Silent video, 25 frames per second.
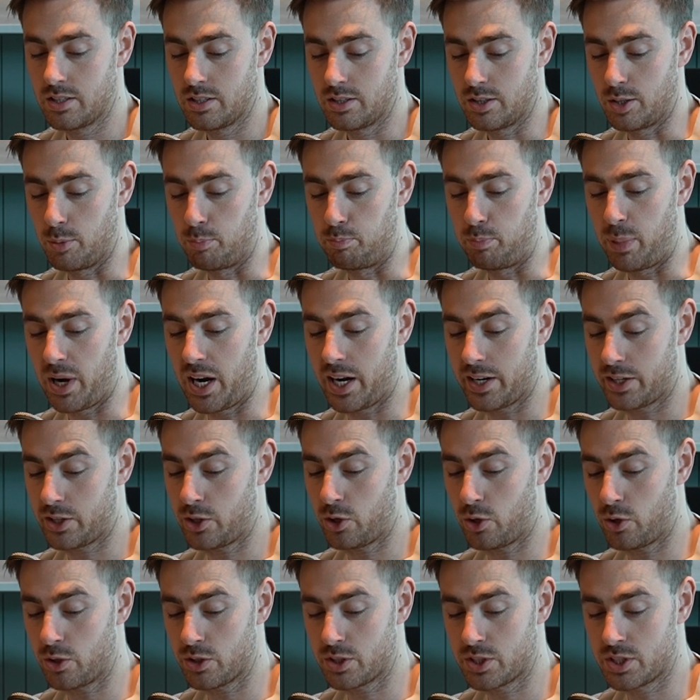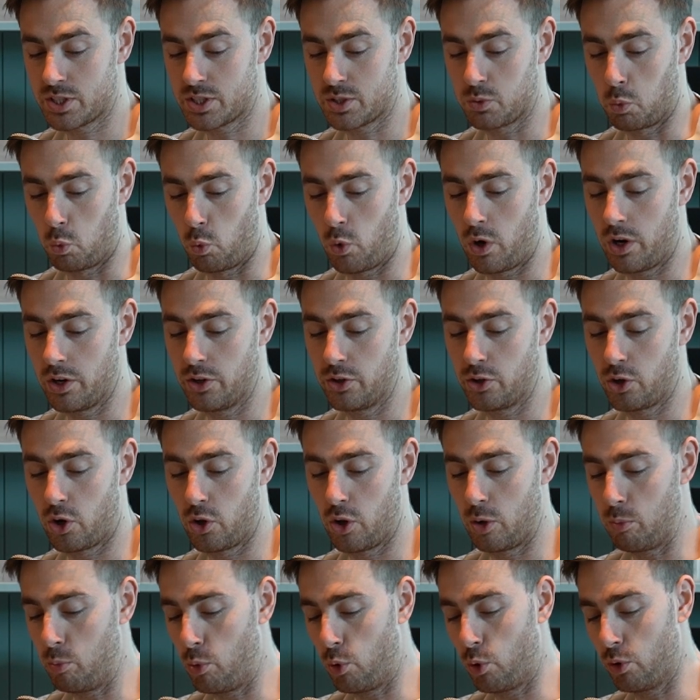The bat costs
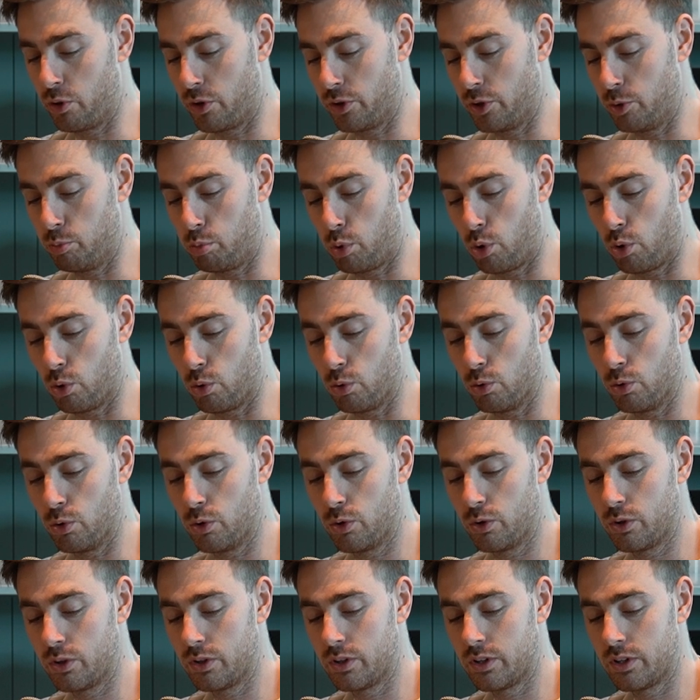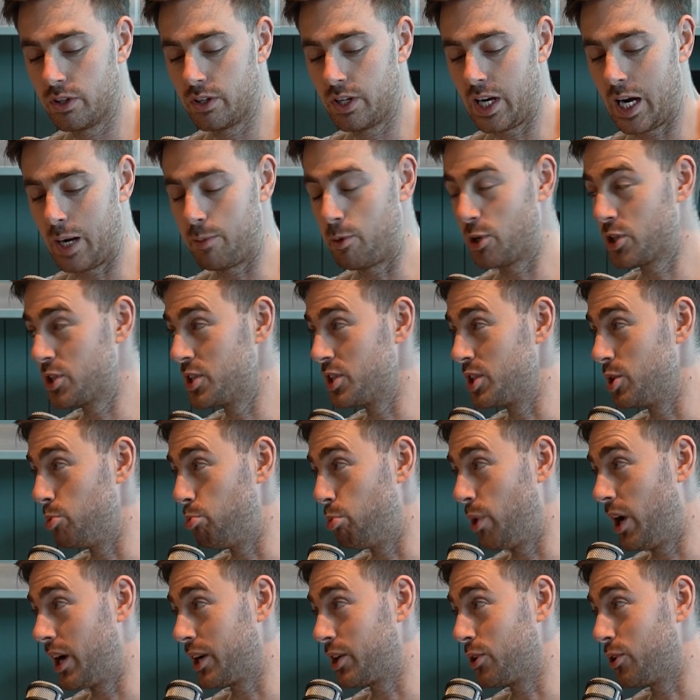$1 more than the ball. How much does the
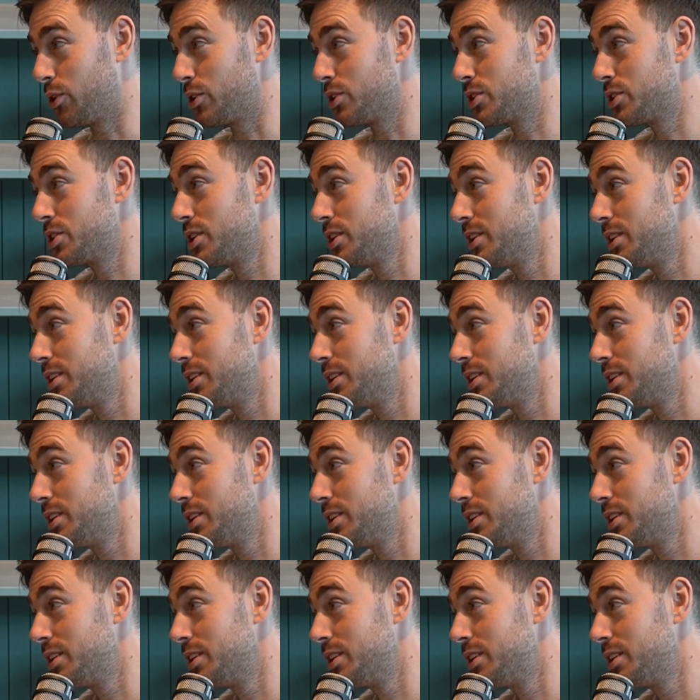bat cost?